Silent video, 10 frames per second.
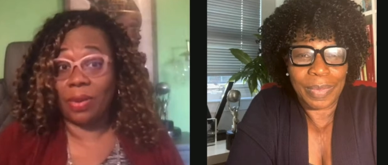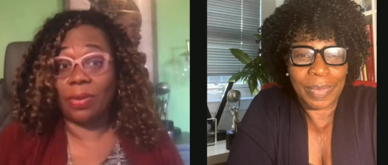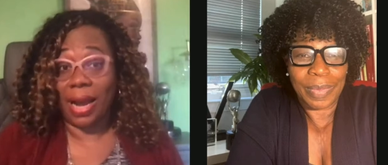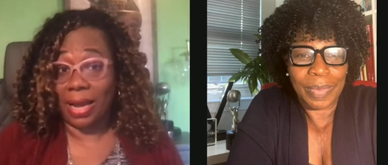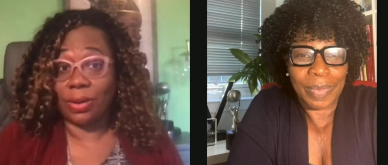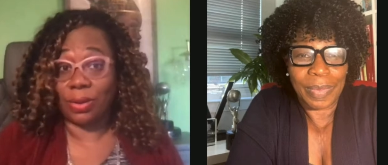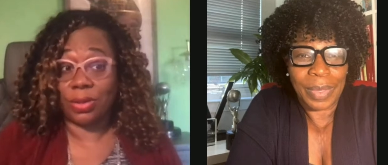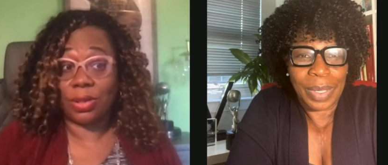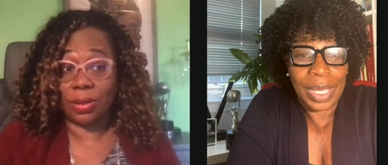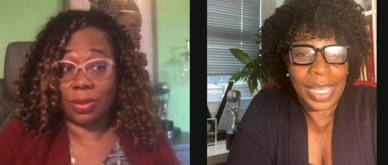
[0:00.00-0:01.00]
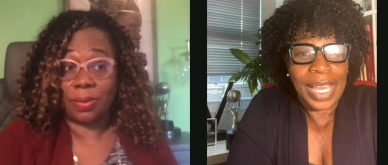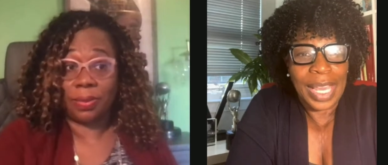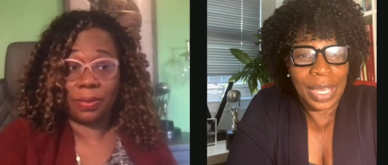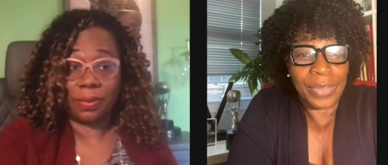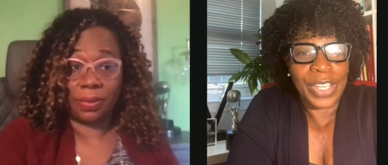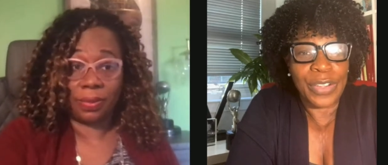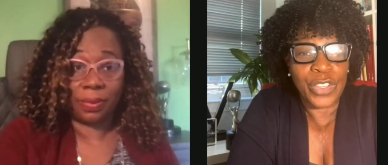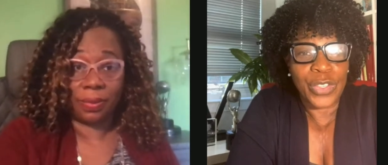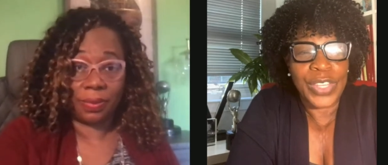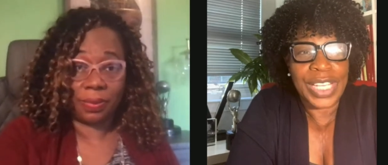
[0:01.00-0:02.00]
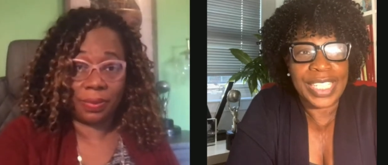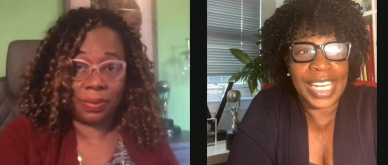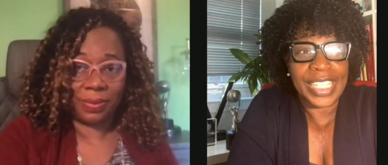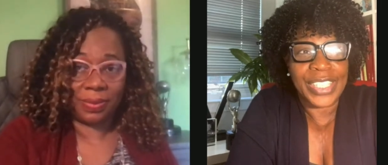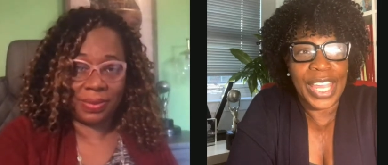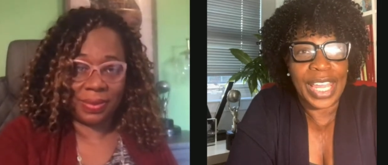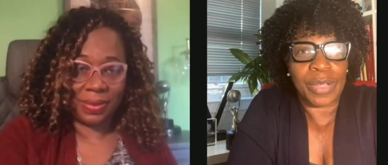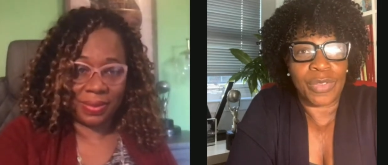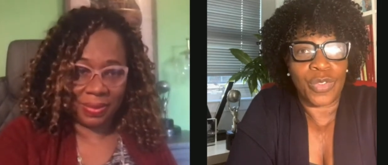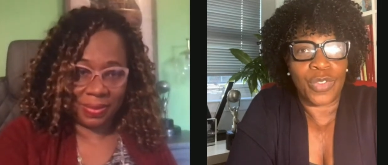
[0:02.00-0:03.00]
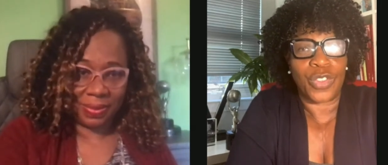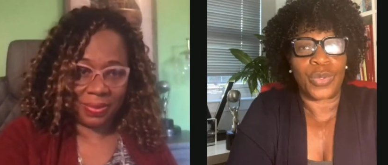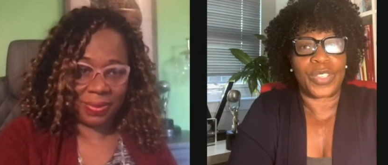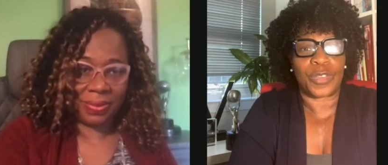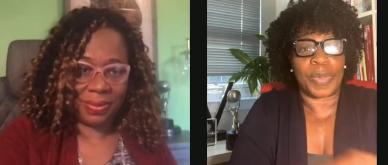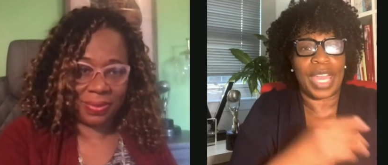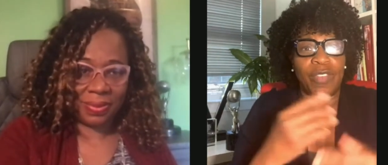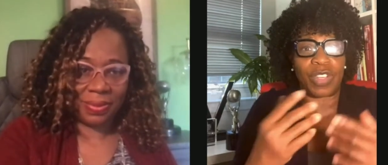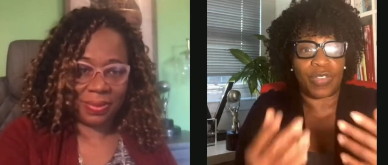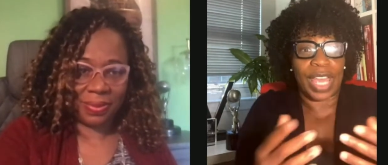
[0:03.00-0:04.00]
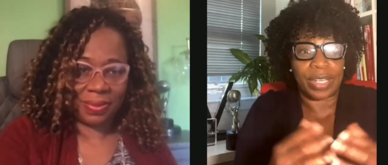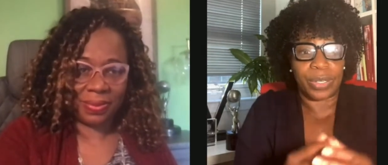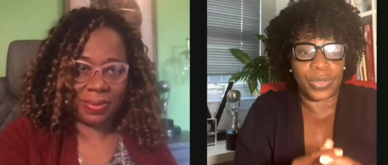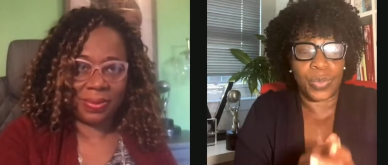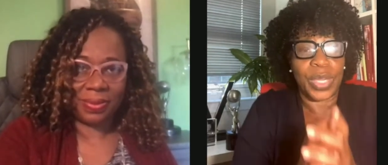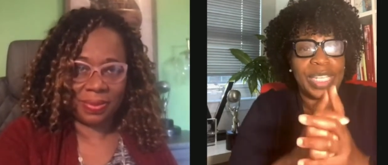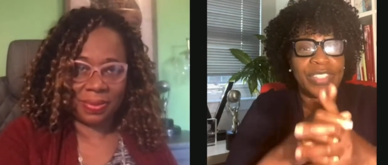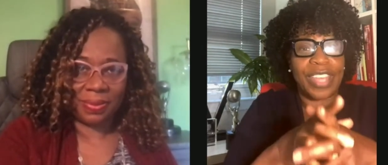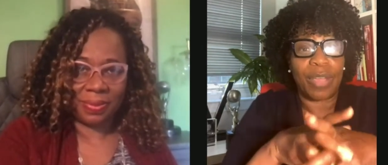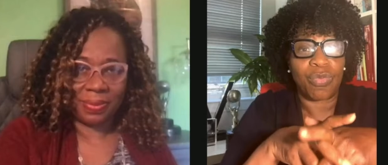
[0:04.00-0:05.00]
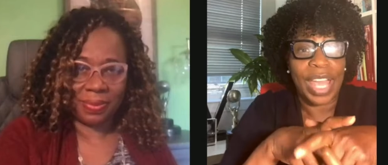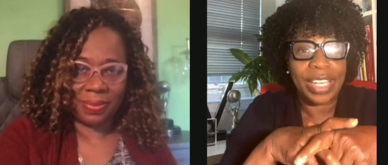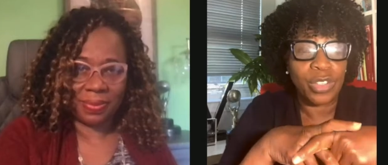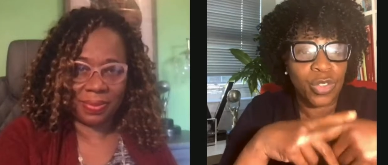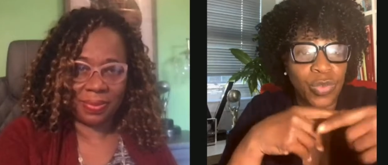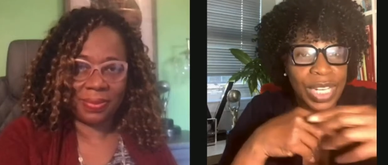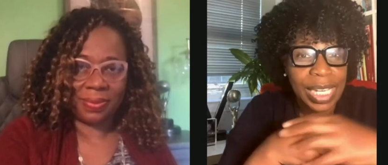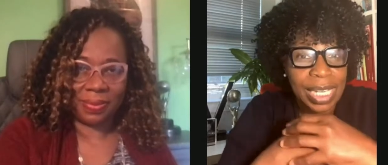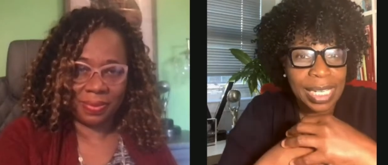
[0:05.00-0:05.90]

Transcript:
Speaker 1: writers?
Speaker 2: There are two things that I say to aspiring writers. One is that writers read